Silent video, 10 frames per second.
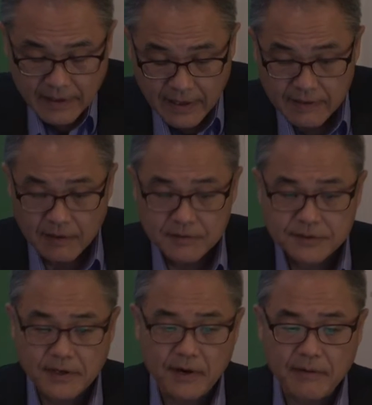And
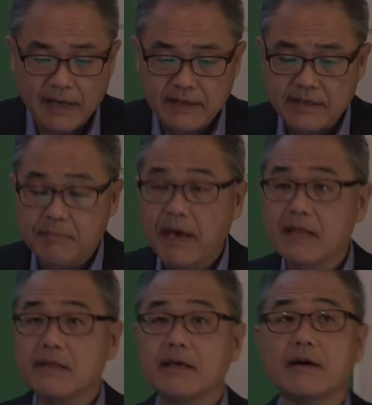also, and
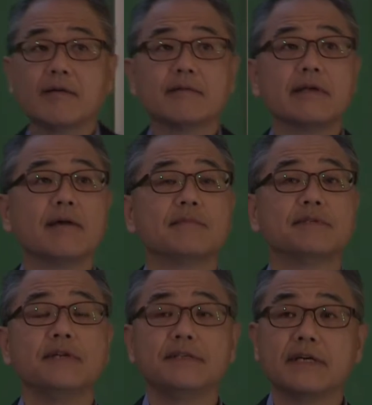depending on the
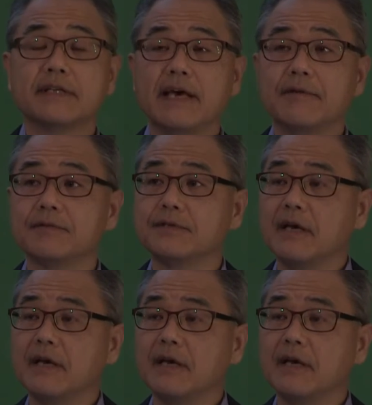cities and towns,